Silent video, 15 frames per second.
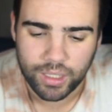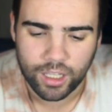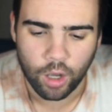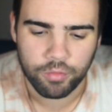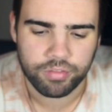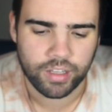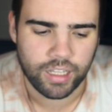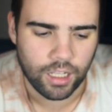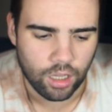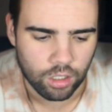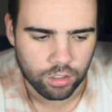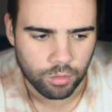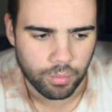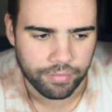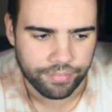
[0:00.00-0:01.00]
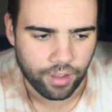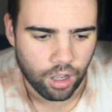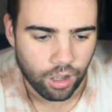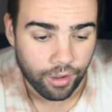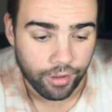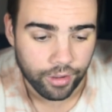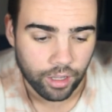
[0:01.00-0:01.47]
hopefully, along with
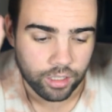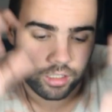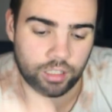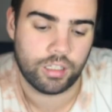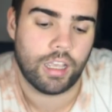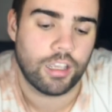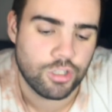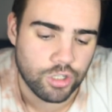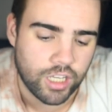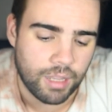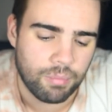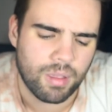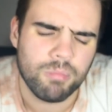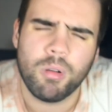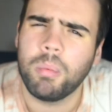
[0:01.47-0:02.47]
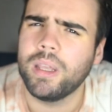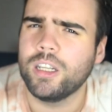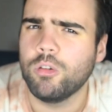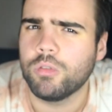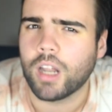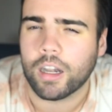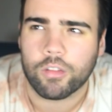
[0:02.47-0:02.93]
our kaiju games and probably a new
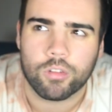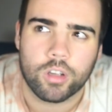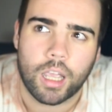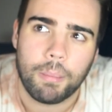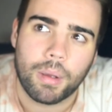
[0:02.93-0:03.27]
dinosaur game.